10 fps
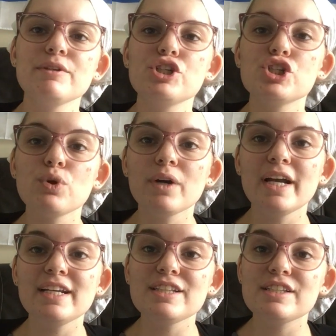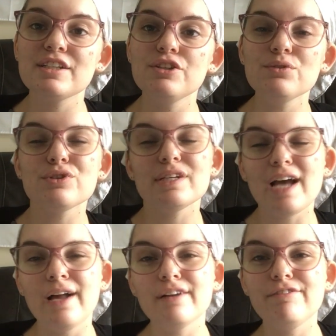It's short and it's usually
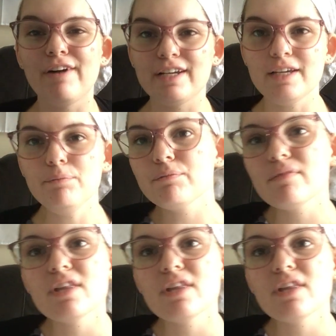kind of funny.